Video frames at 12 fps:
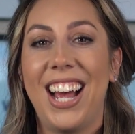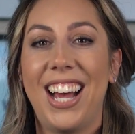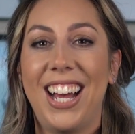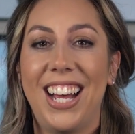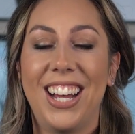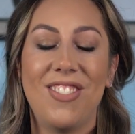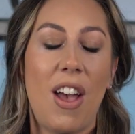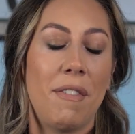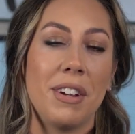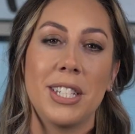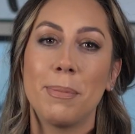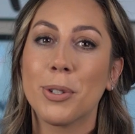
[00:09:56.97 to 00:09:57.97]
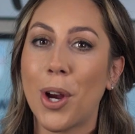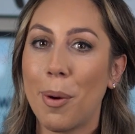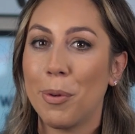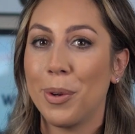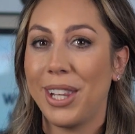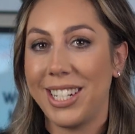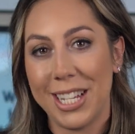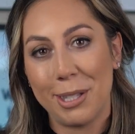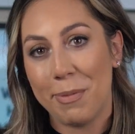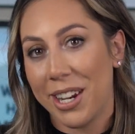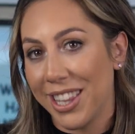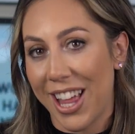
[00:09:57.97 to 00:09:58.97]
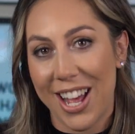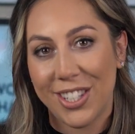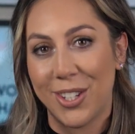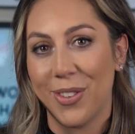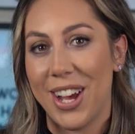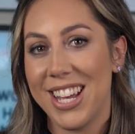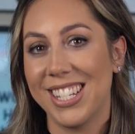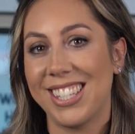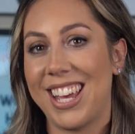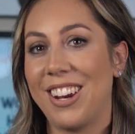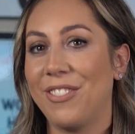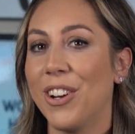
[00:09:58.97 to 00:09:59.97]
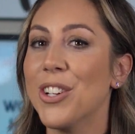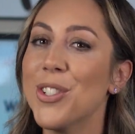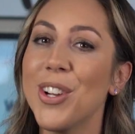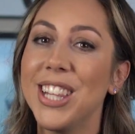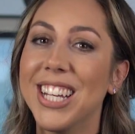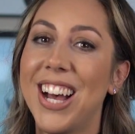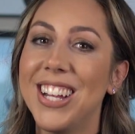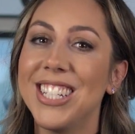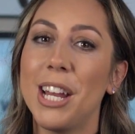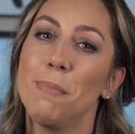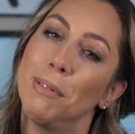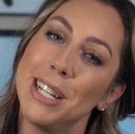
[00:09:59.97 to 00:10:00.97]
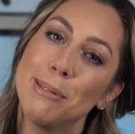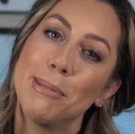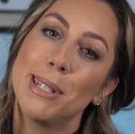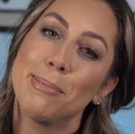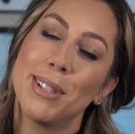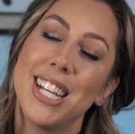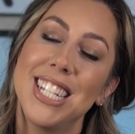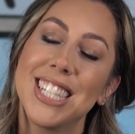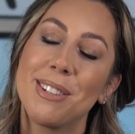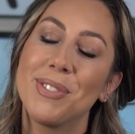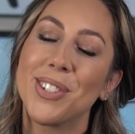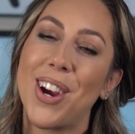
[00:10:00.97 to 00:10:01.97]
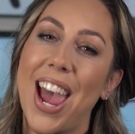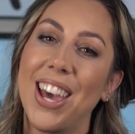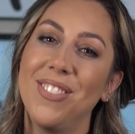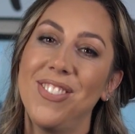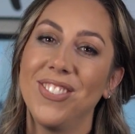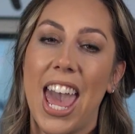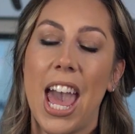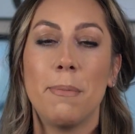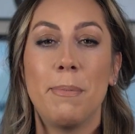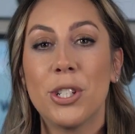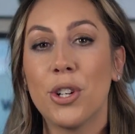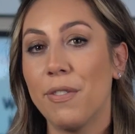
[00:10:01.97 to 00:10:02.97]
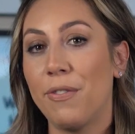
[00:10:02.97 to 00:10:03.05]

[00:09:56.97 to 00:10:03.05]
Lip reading: Every subscriber really does mean a lot to us. And if you're enjoying the content, please subscribe. And be sure to